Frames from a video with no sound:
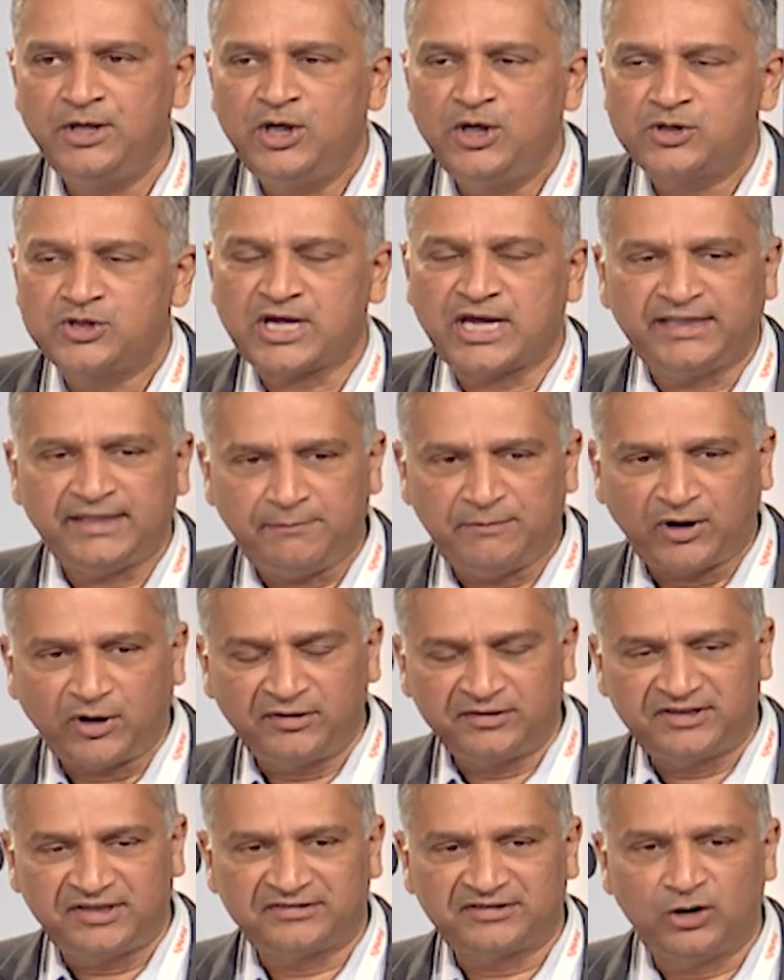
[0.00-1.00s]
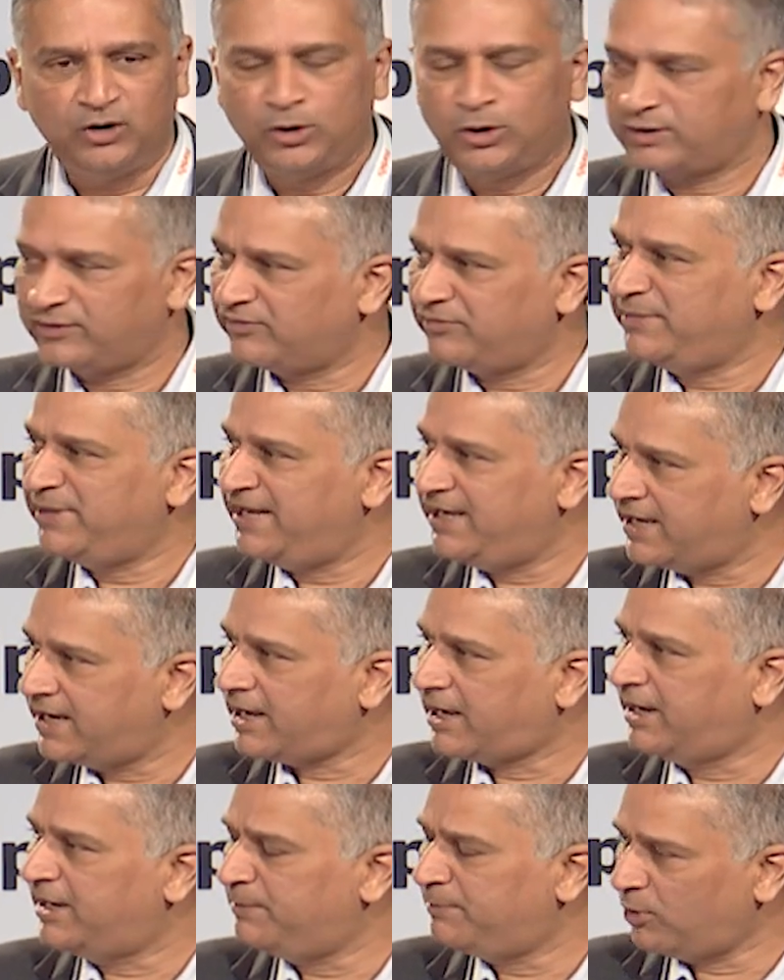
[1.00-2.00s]
So I think because there's a lot of media
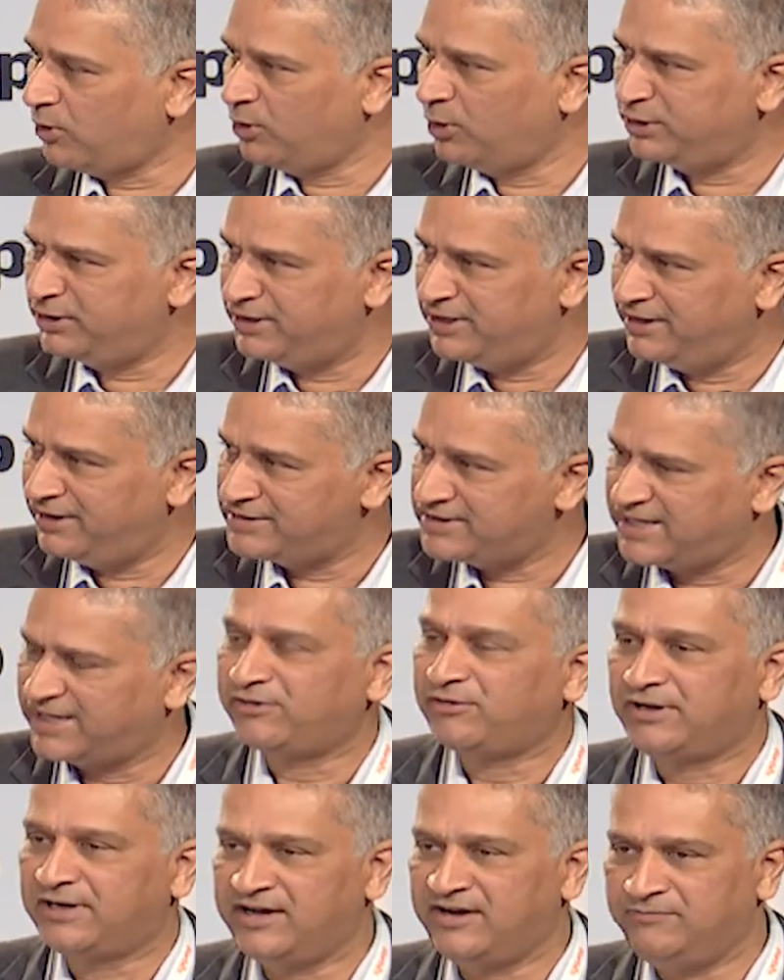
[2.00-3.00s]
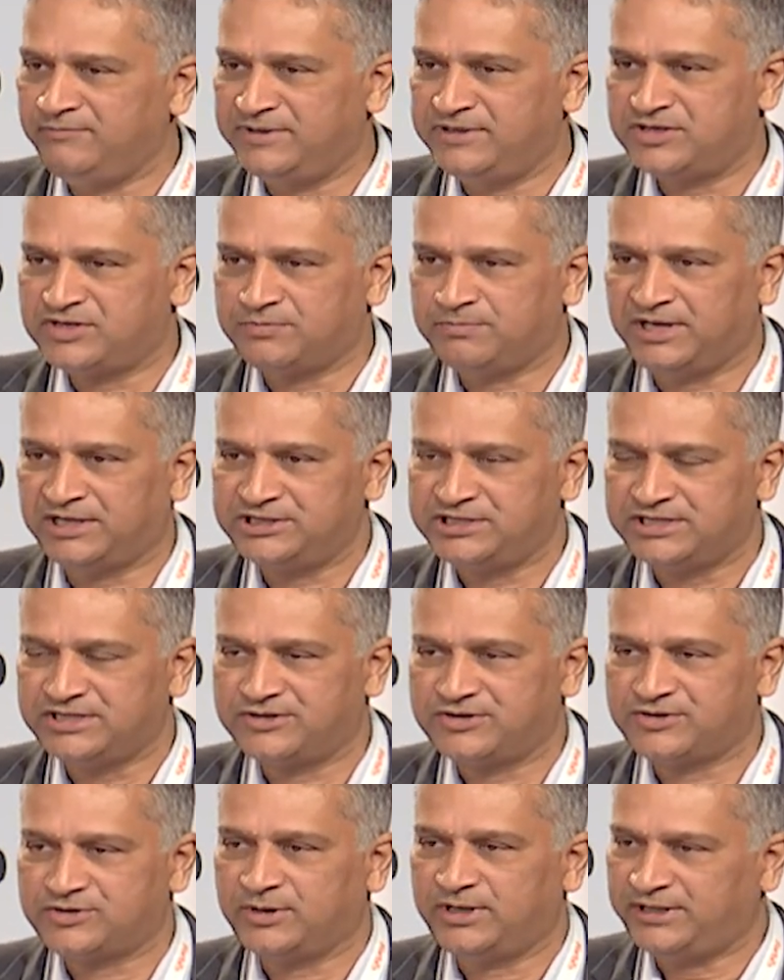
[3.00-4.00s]
hype on the central government's budget,
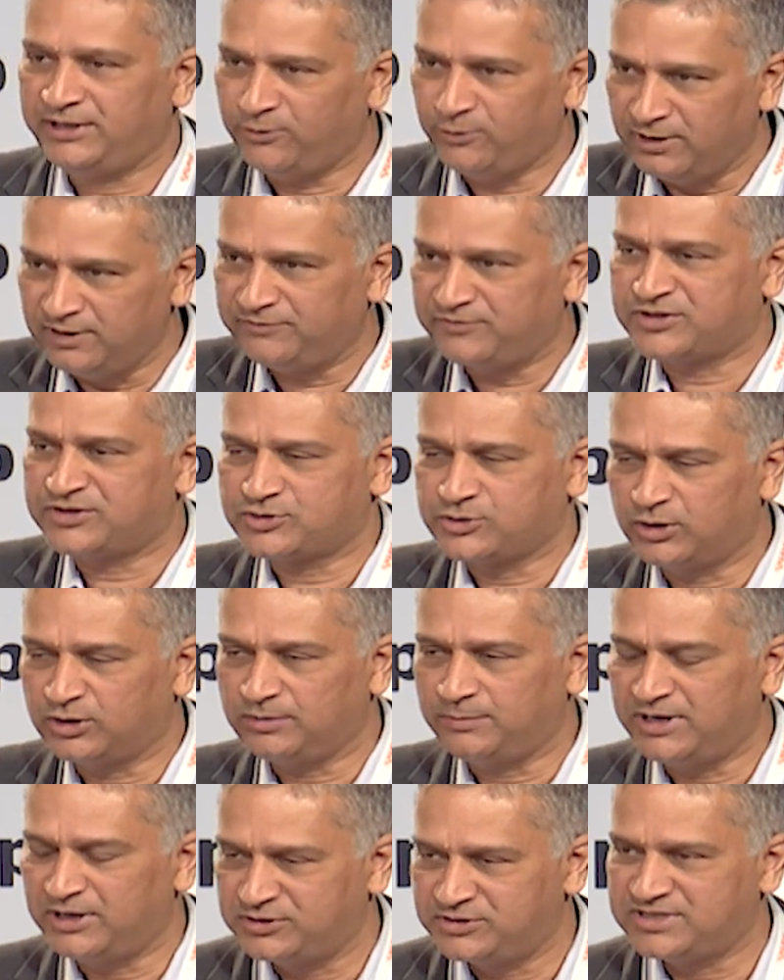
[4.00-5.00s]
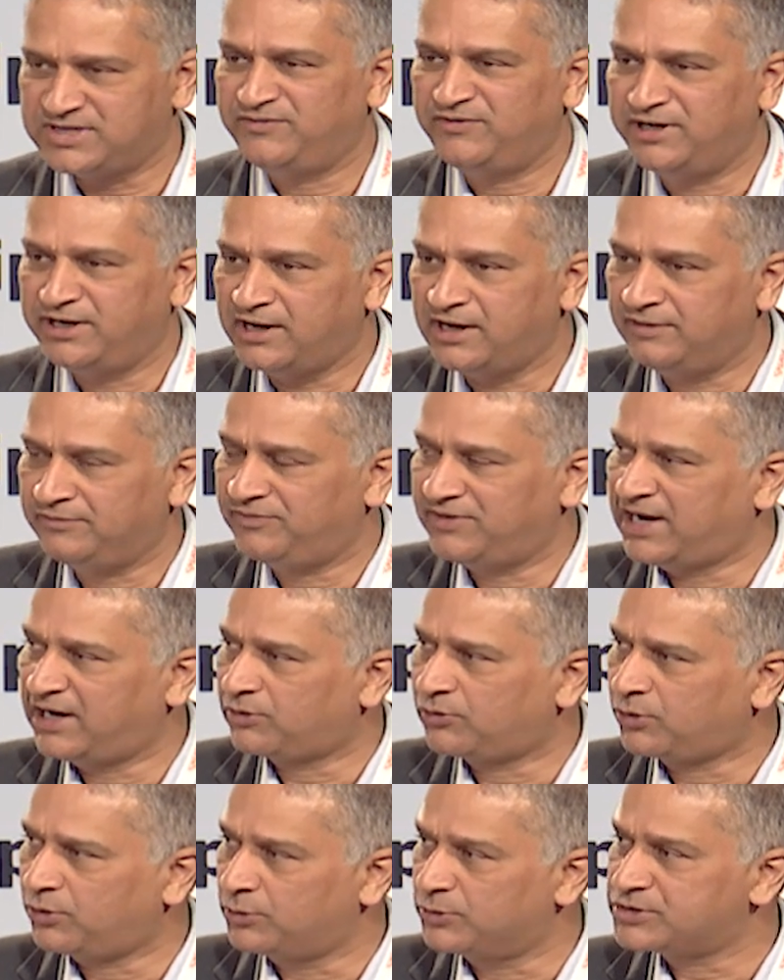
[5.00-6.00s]
so I think all of us talk about 7.5 lakh
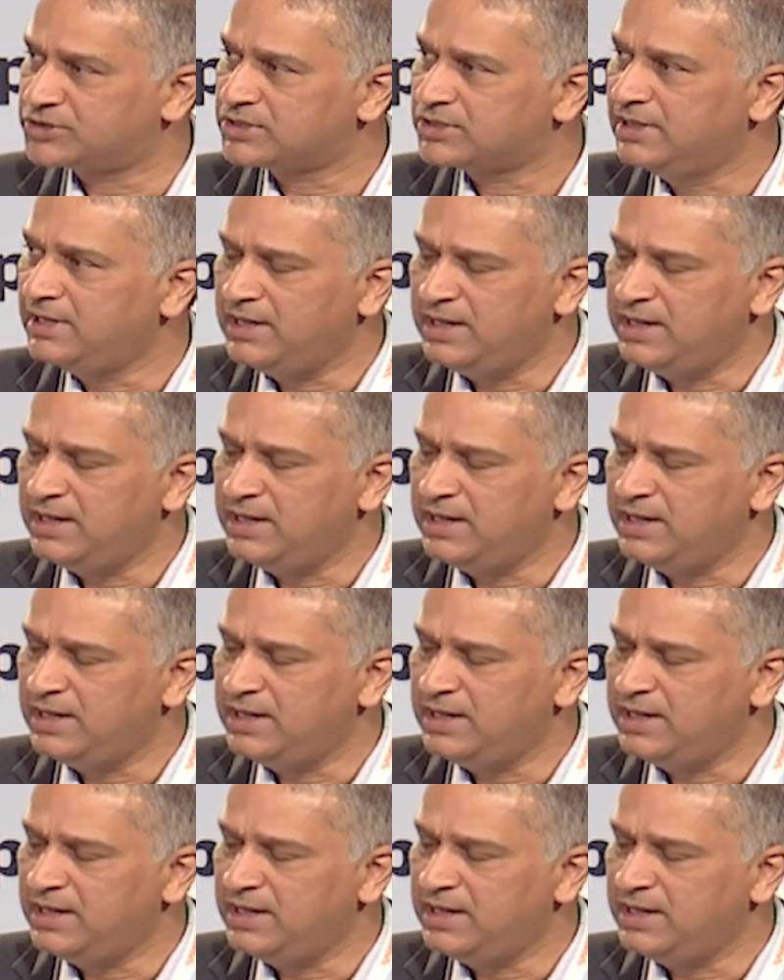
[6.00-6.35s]
crores.